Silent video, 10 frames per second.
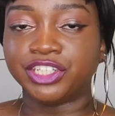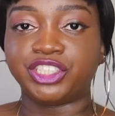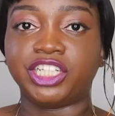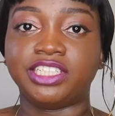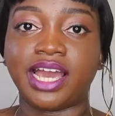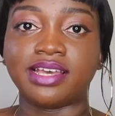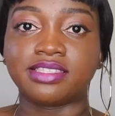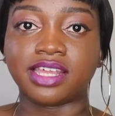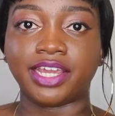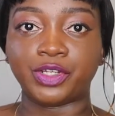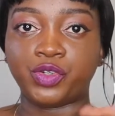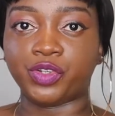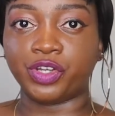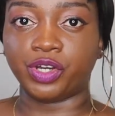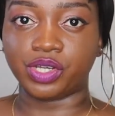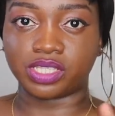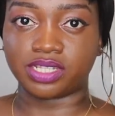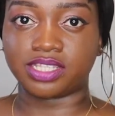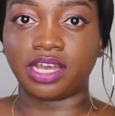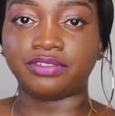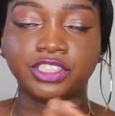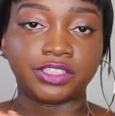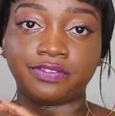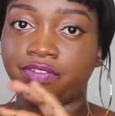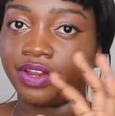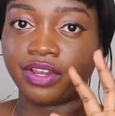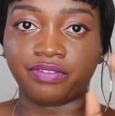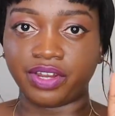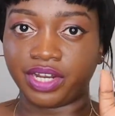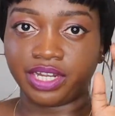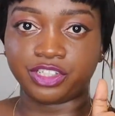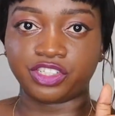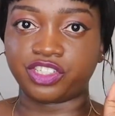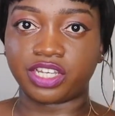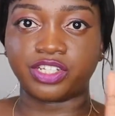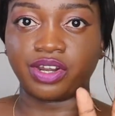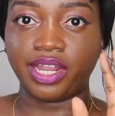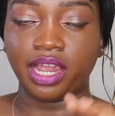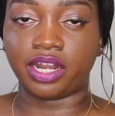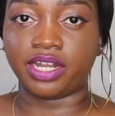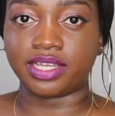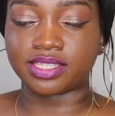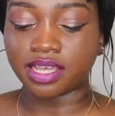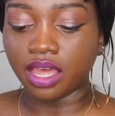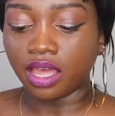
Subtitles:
She does like doodles and stuff. She's she's such a great artist.